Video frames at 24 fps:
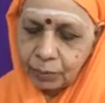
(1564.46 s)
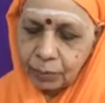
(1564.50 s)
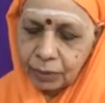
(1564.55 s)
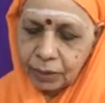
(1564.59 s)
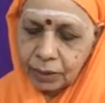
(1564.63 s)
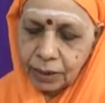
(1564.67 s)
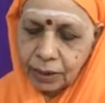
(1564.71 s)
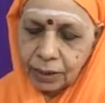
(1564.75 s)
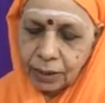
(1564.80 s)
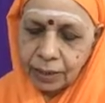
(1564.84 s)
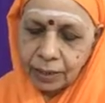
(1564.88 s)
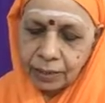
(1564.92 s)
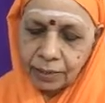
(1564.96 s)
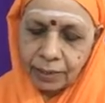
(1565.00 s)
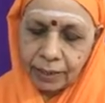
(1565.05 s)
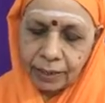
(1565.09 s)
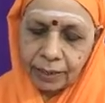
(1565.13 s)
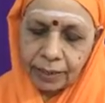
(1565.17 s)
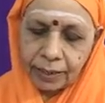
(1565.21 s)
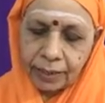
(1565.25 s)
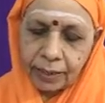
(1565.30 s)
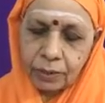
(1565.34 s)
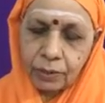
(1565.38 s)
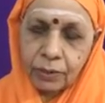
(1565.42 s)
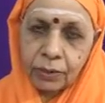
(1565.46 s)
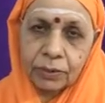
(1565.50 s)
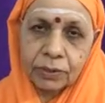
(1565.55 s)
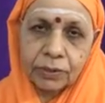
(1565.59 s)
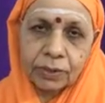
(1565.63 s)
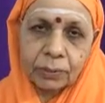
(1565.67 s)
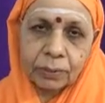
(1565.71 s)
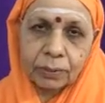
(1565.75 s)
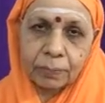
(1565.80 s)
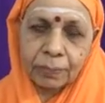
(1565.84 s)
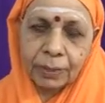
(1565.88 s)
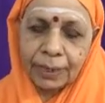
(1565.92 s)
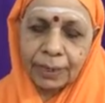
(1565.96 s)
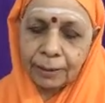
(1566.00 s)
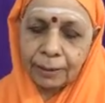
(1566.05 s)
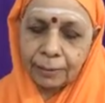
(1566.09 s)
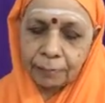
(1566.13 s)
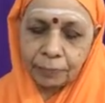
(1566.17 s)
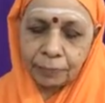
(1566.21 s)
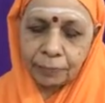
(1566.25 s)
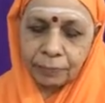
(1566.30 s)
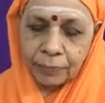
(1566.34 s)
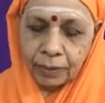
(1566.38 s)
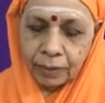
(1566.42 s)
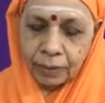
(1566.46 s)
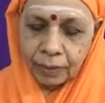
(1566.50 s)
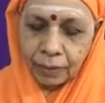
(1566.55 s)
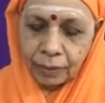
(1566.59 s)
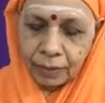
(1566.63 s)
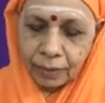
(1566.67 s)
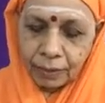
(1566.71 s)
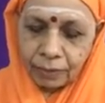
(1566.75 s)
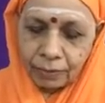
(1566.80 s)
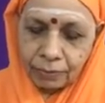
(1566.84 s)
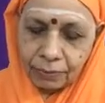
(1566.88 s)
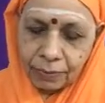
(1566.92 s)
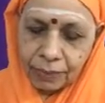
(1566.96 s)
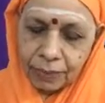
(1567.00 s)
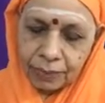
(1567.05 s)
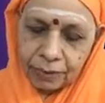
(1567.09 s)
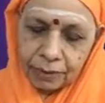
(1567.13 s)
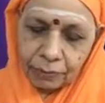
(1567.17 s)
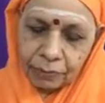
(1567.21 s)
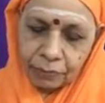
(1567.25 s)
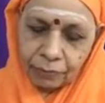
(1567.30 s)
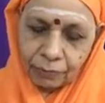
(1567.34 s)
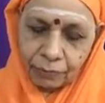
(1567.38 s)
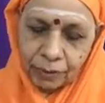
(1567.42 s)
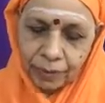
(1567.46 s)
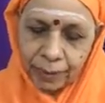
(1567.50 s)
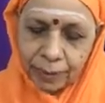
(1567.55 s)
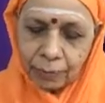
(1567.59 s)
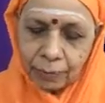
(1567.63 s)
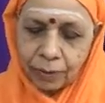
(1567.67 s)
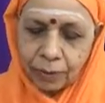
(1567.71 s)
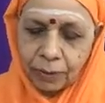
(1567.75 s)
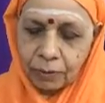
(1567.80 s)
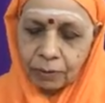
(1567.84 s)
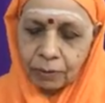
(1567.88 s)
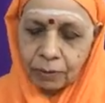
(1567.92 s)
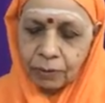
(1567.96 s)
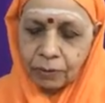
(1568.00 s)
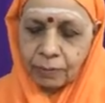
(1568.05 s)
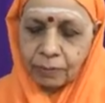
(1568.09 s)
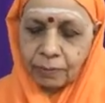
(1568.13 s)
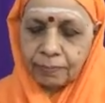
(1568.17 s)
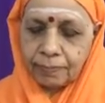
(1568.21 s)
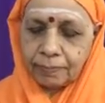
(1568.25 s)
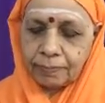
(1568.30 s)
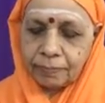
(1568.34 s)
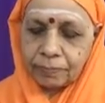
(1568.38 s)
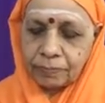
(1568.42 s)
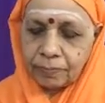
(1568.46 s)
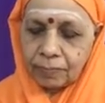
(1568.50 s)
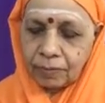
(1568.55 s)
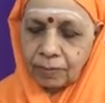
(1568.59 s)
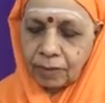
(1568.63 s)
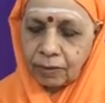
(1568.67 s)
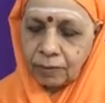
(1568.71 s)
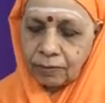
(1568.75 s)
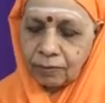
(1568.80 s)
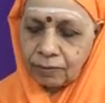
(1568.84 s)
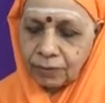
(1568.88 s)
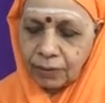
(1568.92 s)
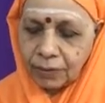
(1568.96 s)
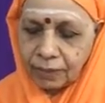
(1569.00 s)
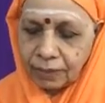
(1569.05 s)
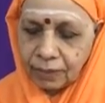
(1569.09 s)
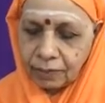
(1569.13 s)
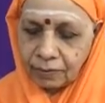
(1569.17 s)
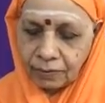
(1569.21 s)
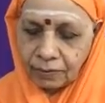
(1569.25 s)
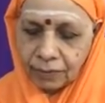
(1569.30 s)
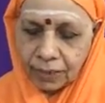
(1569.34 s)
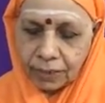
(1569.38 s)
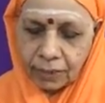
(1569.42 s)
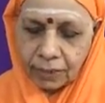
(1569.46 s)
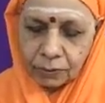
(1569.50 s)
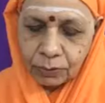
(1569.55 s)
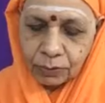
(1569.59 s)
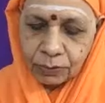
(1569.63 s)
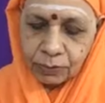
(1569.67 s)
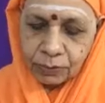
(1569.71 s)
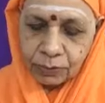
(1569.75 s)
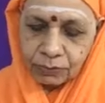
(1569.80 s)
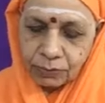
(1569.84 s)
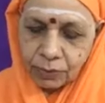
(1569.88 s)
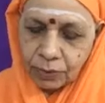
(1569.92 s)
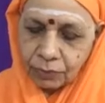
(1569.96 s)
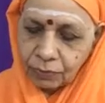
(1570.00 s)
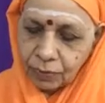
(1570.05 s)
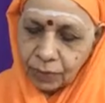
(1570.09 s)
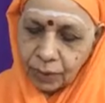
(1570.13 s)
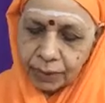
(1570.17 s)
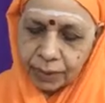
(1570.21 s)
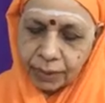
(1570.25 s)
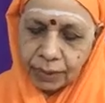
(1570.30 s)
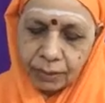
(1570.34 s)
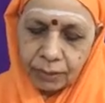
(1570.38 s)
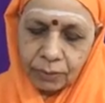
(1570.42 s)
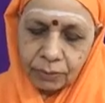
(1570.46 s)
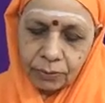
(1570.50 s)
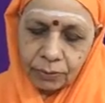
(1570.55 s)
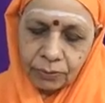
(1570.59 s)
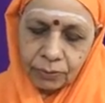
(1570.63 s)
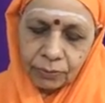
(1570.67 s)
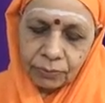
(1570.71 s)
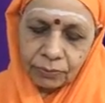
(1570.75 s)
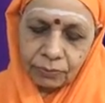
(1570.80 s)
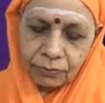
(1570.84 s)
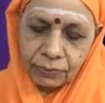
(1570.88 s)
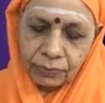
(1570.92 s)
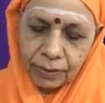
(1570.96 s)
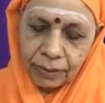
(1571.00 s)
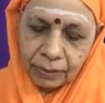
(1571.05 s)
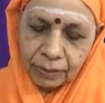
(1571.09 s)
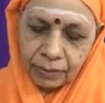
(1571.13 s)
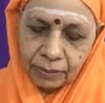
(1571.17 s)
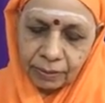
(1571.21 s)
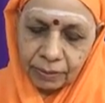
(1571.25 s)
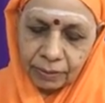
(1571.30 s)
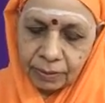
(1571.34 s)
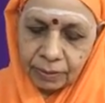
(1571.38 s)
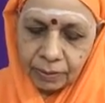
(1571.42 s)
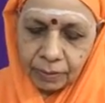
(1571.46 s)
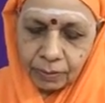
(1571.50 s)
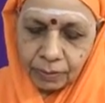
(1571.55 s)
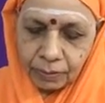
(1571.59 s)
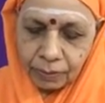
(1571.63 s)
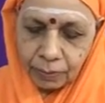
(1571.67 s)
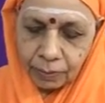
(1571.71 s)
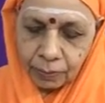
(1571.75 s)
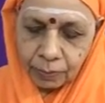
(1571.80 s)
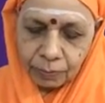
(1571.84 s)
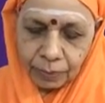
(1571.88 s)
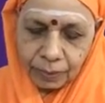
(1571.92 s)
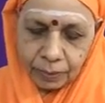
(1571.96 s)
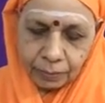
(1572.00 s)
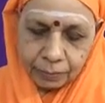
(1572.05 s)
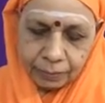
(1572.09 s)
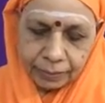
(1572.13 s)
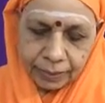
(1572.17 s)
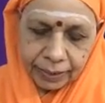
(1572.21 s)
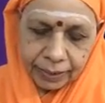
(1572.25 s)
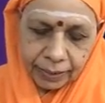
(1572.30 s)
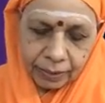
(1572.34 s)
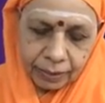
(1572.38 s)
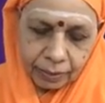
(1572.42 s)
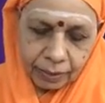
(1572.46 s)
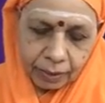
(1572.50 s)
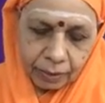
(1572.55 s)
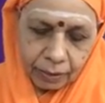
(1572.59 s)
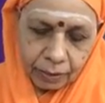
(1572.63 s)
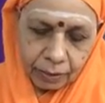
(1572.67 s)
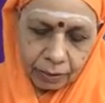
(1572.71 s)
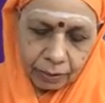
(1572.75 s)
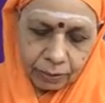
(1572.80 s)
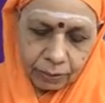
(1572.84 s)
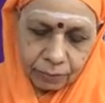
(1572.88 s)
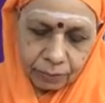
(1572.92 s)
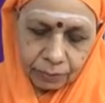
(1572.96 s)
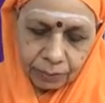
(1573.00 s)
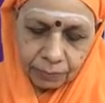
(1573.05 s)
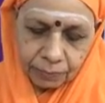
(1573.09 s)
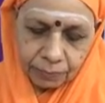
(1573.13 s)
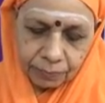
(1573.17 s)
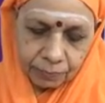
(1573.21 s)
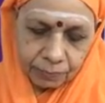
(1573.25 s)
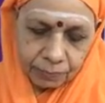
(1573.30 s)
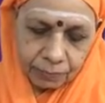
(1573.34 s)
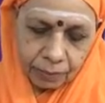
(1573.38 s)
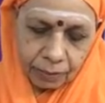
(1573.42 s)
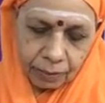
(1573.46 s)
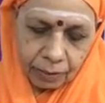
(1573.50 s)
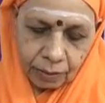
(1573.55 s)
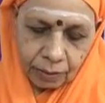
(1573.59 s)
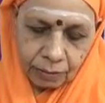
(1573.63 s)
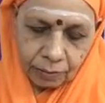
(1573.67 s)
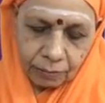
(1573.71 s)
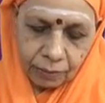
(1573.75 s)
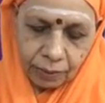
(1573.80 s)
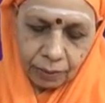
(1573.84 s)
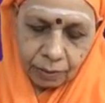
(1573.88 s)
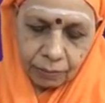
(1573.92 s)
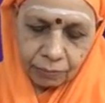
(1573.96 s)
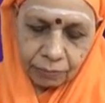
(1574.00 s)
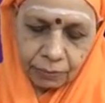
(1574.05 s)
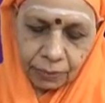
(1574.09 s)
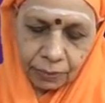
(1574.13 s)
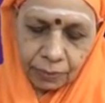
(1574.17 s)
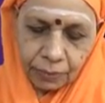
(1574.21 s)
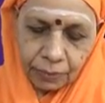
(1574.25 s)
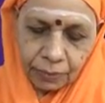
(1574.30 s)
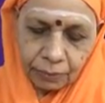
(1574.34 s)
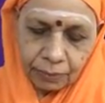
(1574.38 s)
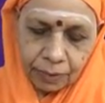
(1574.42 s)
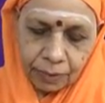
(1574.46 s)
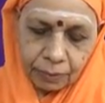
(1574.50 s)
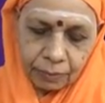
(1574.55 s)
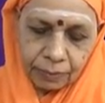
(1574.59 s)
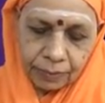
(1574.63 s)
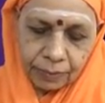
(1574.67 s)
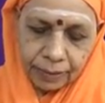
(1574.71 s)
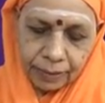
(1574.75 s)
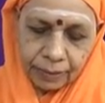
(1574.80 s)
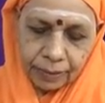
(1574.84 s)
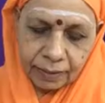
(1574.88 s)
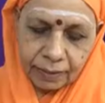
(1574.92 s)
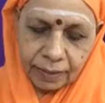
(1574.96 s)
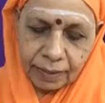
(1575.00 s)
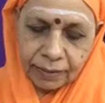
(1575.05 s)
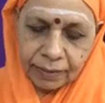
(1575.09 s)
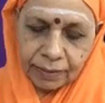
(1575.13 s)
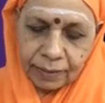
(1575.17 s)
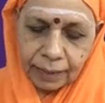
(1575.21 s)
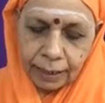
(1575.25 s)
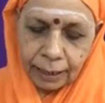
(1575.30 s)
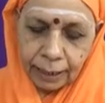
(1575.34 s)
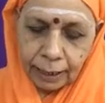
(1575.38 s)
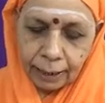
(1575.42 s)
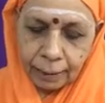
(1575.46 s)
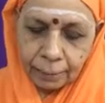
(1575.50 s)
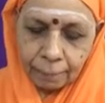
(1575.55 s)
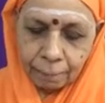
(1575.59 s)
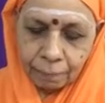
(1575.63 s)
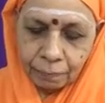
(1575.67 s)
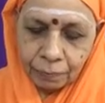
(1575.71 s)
mrisha dhihi, you have to supply for a flame also, for river also, for water also, for human being also. What for human being they say?